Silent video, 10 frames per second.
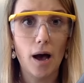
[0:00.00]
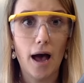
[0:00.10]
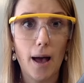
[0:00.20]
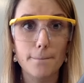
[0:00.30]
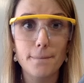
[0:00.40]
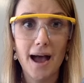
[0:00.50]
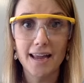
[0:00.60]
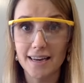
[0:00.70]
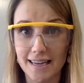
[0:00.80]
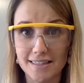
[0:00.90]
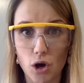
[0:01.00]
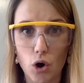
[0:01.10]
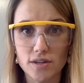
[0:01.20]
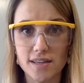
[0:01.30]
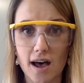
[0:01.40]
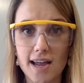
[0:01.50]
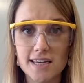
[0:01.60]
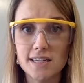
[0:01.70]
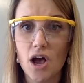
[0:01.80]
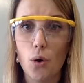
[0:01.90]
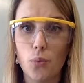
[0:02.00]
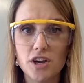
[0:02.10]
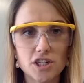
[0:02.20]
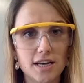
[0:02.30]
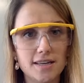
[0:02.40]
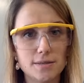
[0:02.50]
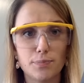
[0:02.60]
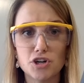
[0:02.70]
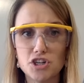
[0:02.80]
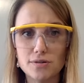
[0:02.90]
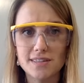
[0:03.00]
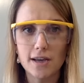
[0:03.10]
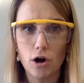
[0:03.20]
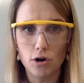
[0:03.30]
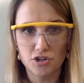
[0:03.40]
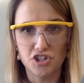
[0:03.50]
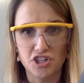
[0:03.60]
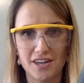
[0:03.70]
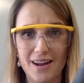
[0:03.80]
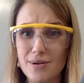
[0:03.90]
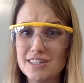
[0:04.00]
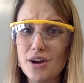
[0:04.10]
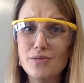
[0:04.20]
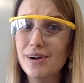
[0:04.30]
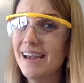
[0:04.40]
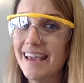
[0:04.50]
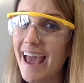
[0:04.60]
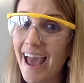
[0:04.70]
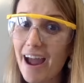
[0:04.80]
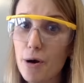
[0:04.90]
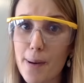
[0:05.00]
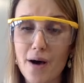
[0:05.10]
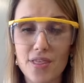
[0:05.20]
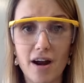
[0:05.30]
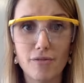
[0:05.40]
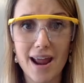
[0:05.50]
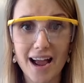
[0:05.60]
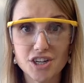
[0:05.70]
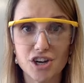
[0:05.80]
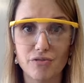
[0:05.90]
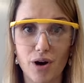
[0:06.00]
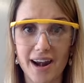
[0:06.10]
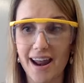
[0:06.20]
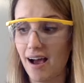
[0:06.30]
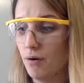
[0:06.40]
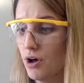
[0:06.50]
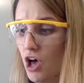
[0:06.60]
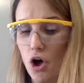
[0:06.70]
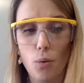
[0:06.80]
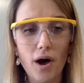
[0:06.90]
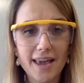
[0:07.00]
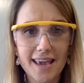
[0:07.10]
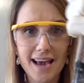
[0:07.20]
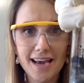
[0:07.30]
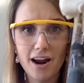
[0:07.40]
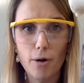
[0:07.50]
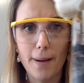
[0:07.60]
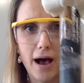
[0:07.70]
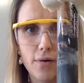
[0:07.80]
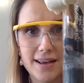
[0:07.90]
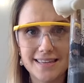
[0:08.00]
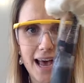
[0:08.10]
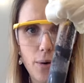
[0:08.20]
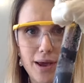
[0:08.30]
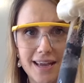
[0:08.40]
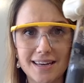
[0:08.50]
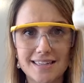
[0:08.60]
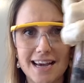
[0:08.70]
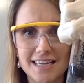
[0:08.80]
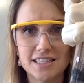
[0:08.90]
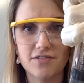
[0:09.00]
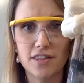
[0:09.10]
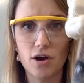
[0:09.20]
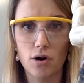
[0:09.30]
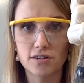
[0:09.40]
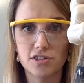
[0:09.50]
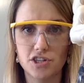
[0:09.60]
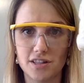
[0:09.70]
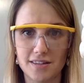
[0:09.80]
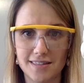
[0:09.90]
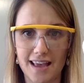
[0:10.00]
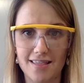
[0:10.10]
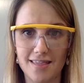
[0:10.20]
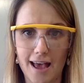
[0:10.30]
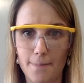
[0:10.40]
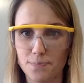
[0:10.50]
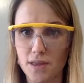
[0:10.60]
manganese oxide, which is producing oxygen. Now I don't really care about that reaction right now. What I care about is how I can test for the oxygen that's in there.